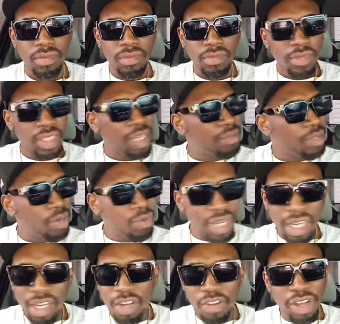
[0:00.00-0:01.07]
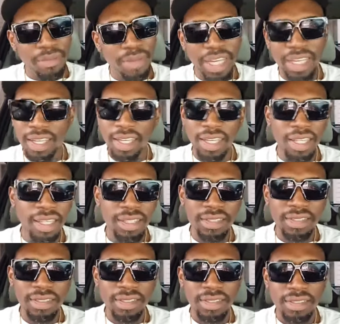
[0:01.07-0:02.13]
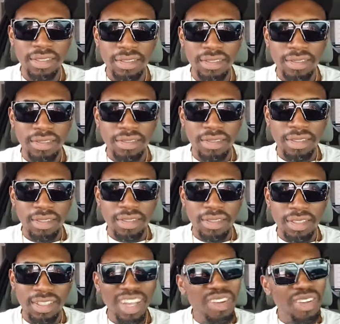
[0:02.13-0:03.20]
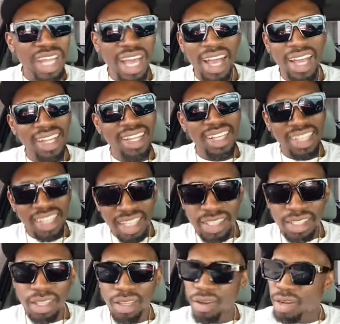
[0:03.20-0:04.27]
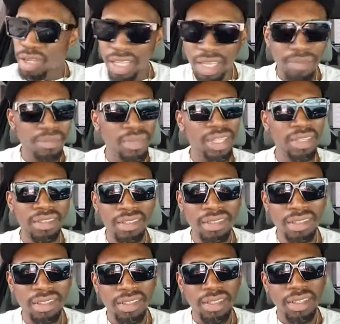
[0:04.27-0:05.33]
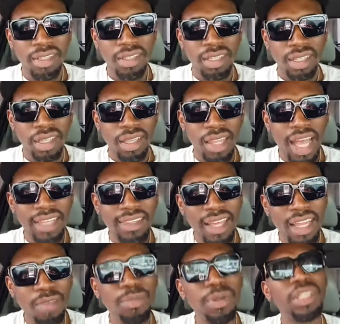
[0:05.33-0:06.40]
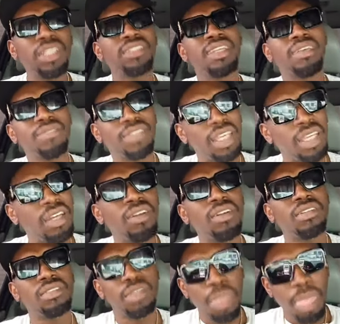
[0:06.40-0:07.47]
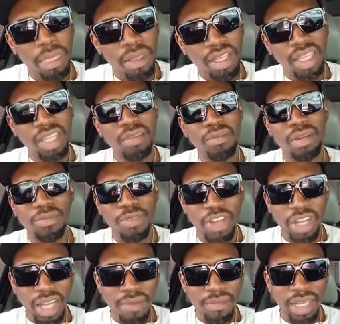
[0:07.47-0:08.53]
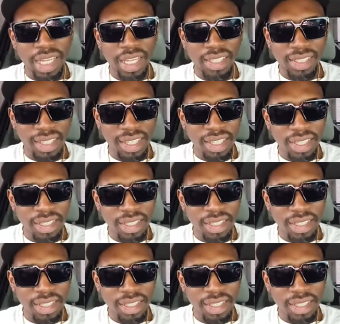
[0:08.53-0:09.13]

Them no want to rob and kill. You could have at least law them, man. Like tell the police them, say, yo, give them a break on Mother's Day.